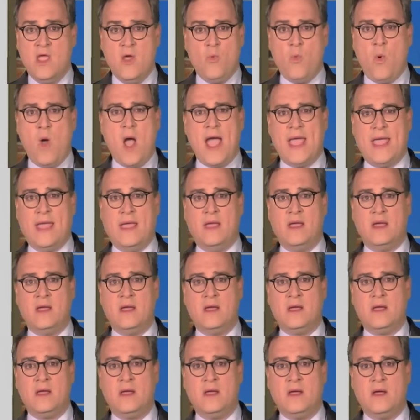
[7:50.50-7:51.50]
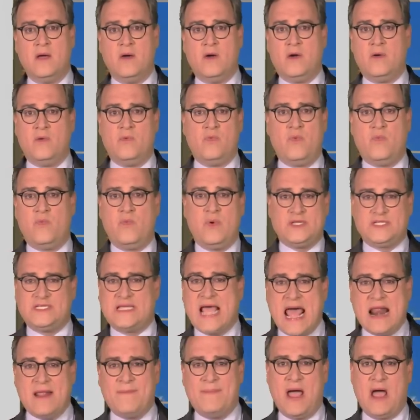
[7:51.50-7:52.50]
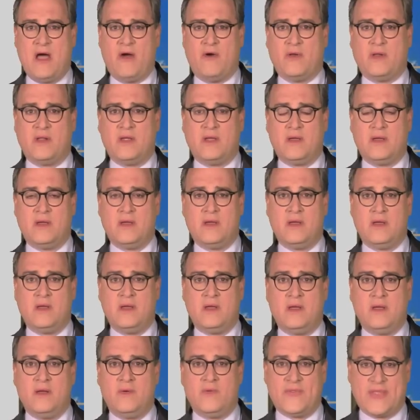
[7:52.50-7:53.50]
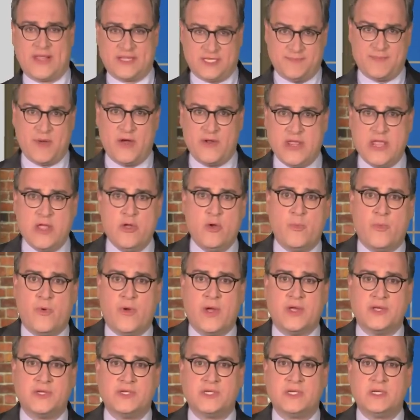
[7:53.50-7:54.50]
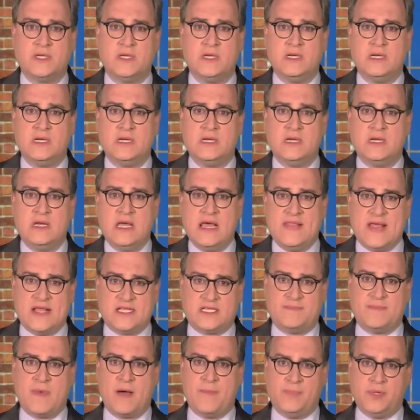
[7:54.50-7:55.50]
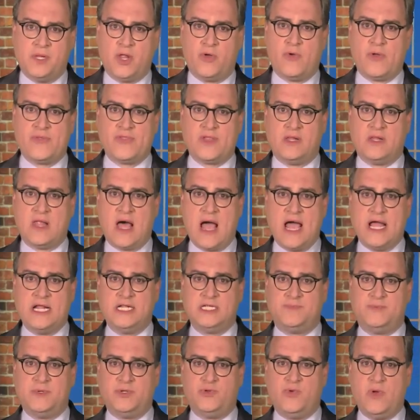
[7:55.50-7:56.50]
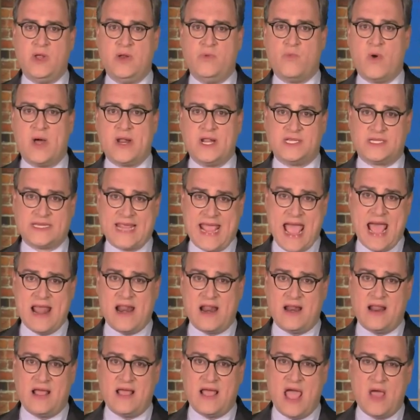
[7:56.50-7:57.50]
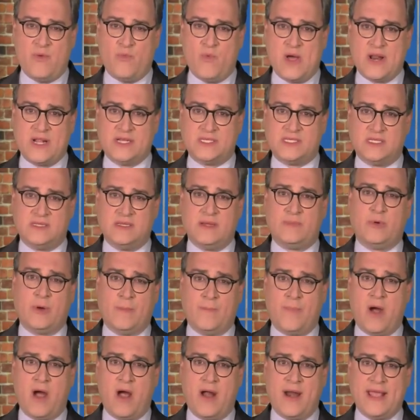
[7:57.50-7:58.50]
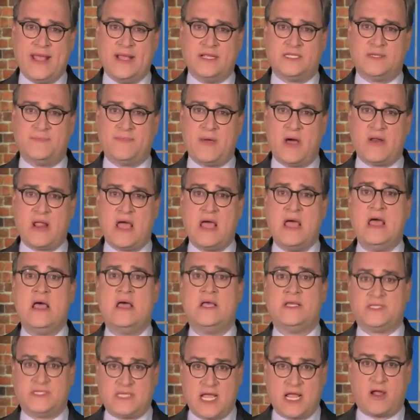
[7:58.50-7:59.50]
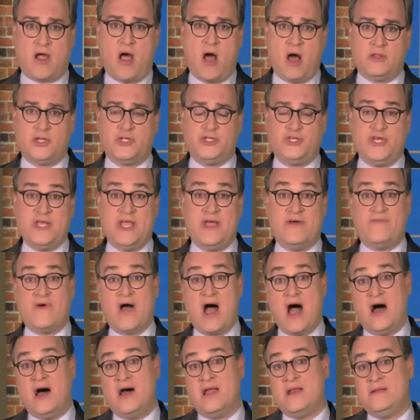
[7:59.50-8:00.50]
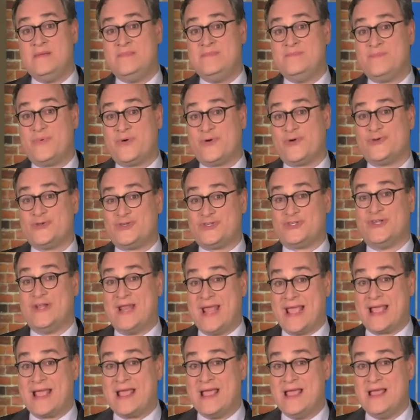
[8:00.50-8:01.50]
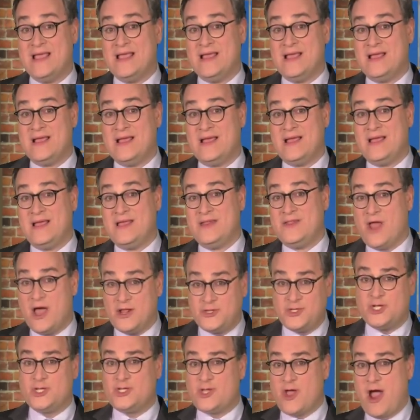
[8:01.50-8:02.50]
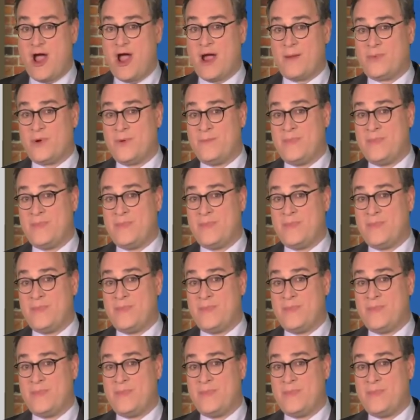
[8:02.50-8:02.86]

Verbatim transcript: Why? Uh, what's that about? Well, that's about hubris. That's about blurring the lines between what is Canada and what is the Liberal Party. It's about a psychology of unpersoning not just Harper,